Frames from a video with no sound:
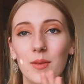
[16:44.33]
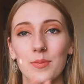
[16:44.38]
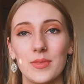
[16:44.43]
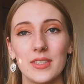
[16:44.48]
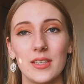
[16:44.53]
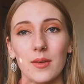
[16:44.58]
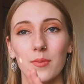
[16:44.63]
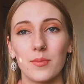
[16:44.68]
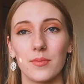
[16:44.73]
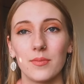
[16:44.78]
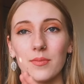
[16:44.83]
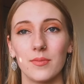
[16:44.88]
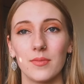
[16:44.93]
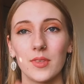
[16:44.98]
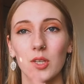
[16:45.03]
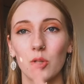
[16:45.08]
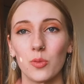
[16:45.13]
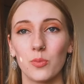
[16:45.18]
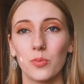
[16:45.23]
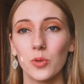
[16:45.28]
some
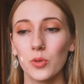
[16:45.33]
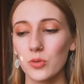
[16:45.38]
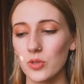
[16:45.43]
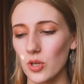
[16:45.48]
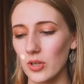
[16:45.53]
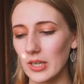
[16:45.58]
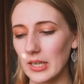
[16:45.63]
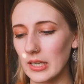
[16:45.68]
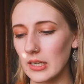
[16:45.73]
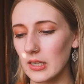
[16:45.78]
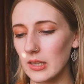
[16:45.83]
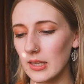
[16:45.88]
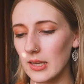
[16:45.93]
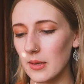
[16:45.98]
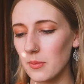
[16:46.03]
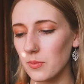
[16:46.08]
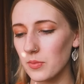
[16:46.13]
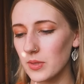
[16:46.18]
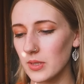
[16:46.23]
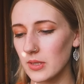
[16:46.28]
little bulldoggy
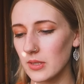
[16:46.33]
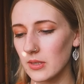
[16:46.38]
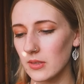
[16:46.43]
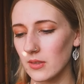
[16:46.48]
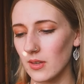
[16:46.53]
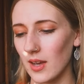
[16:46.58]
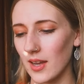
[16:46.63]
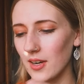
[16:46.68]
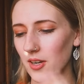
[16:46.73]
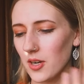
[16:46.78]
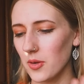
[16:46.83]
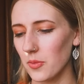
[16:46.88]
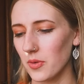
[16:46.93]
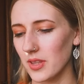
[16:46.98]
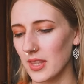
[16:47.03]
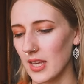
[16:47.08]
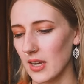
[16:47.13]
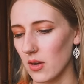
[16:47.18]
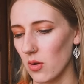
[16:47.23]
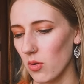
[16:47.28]
clips, I don't know
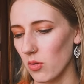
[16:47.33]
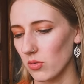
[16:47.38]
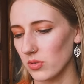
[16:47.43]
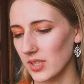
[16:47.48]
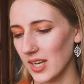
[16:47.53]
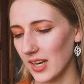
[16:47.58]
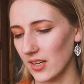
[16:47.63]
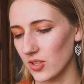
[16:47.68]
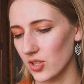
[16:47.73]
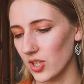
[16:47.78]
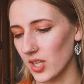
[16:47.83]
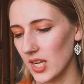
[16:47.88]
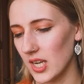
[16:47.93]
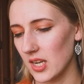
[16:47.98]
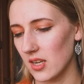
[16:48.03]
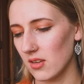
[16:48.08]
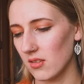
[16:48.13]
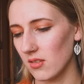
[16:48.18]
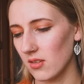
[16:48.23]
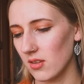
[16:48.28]
what they're called
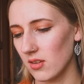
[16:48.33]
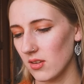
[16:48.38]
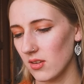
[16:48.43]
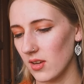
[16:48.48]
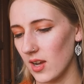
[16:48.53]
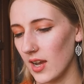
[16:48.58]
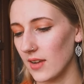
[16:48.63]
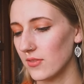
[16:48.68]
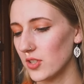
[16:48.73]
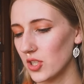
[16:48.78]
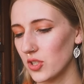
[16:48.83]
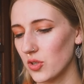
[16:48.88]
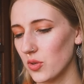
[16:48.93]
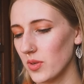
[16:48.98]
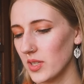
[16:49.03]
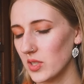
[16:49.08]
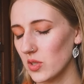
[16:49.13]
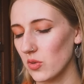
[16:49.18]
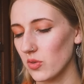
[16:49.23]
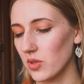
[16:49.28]
actually. I've just
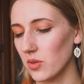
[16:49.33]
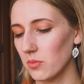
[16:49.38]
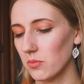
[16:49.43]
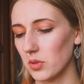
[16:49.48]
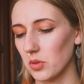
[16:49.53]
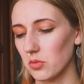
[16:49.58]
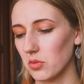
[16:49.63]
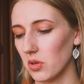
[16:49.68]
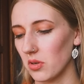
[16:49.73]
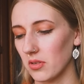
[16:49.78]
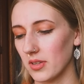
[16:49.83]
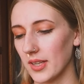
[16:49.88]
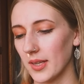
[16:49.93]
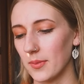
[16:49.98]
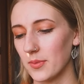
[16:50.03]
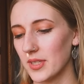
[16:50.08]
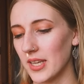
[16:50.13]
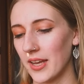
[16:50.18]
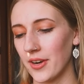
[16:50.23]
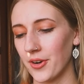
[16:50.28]
always called them bulldog
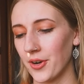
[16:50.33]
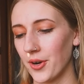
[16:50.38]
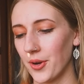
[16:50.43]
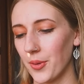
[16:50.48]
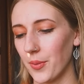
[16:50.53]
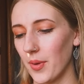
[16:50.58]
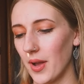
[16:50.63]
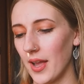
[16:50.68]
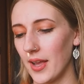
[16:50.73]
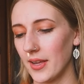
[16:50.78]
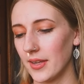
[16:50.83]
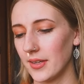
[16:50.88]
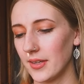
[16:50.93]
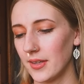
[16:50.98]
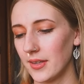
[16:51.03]
clips, I don't know why.